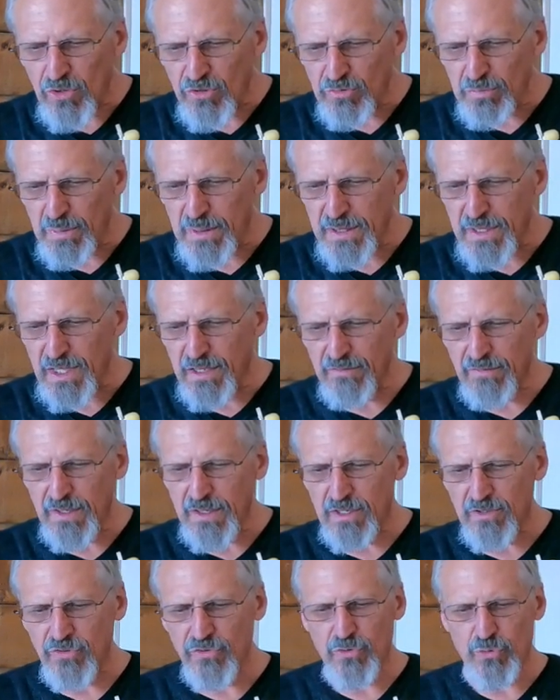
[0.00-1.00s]
has been
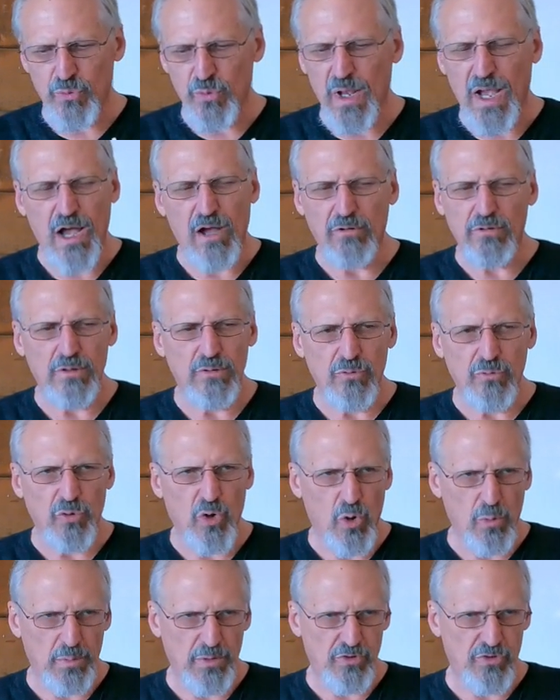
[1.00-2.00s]
giving us throughout
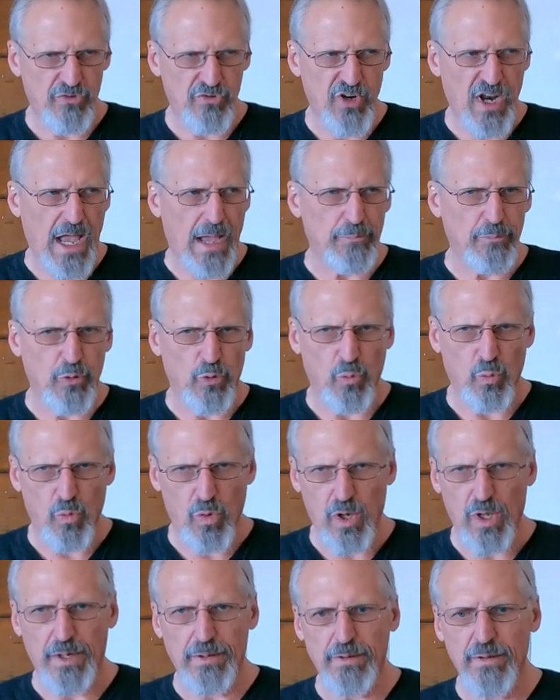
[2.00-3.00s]
Romans chapter
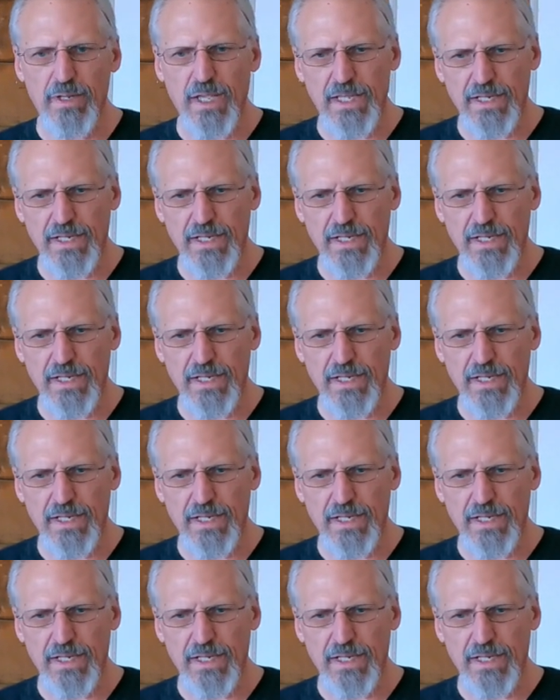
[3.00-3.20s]
1.